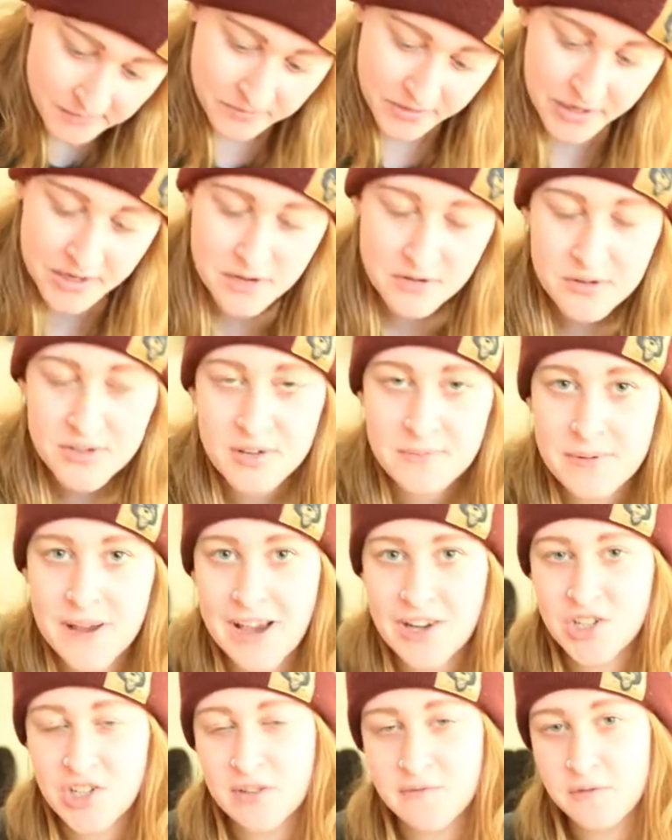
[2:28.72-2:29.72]
They use a
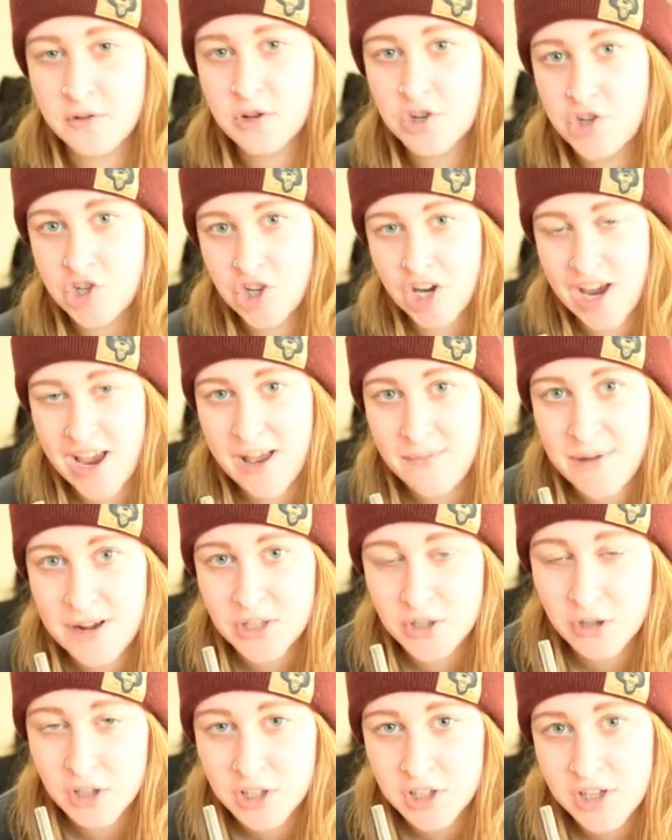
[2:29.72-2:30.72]
passion fruit jam. I
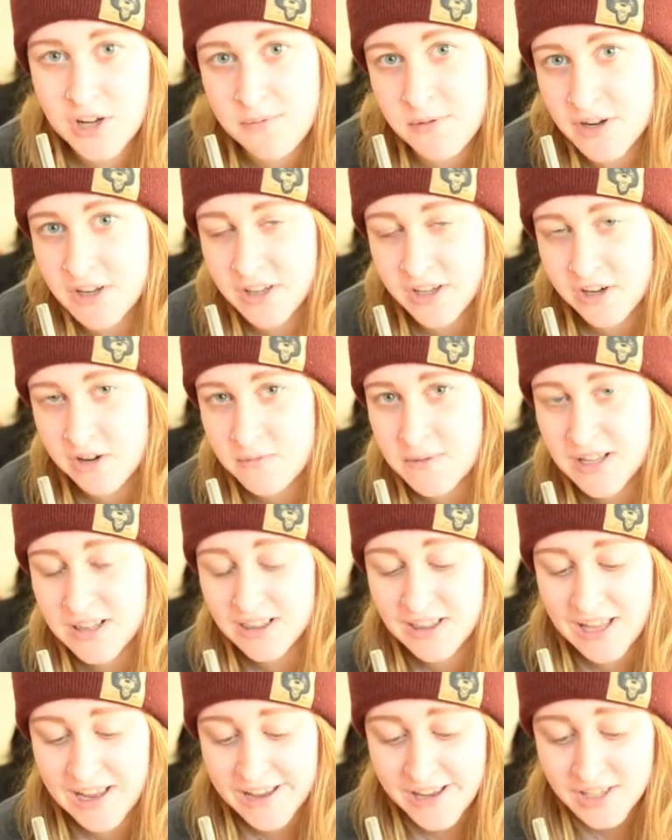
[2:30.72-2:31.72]
told her to put a little bit
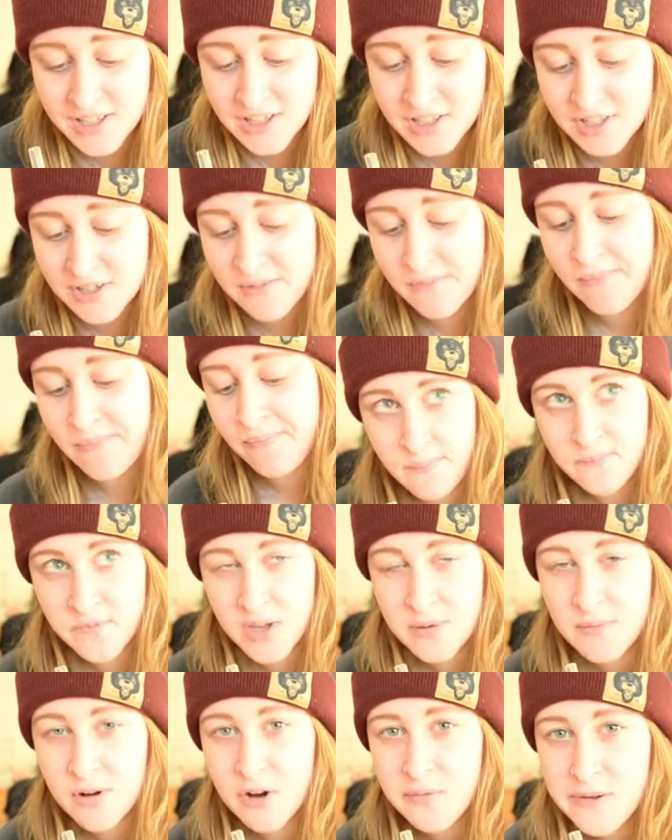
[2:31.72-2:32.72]
less.
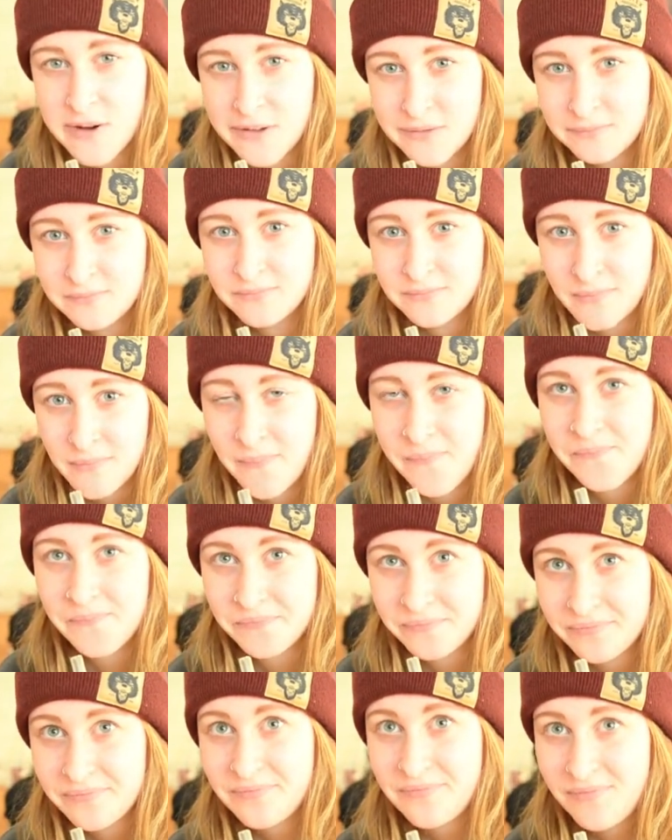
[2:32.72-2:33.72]
The boba,
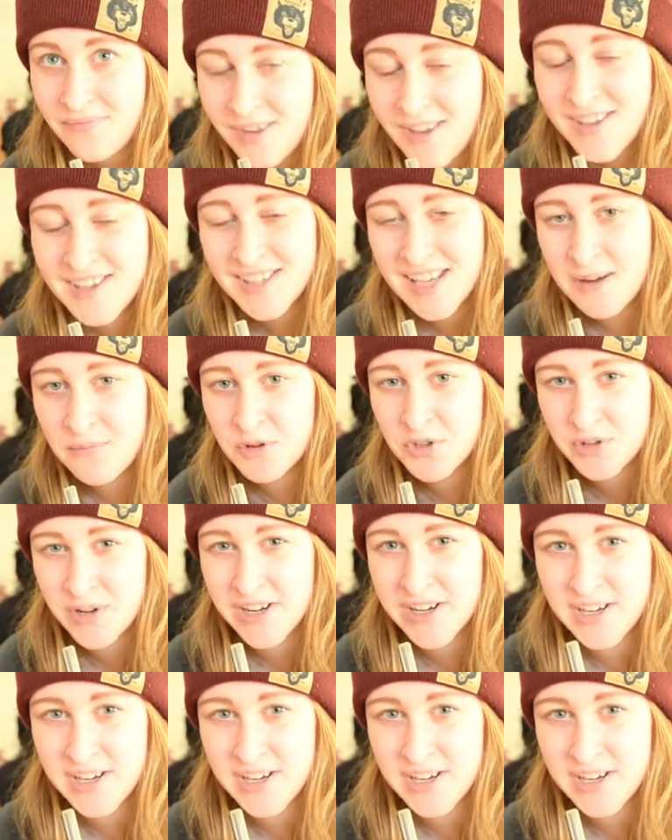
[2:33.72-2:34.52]
Sam was right.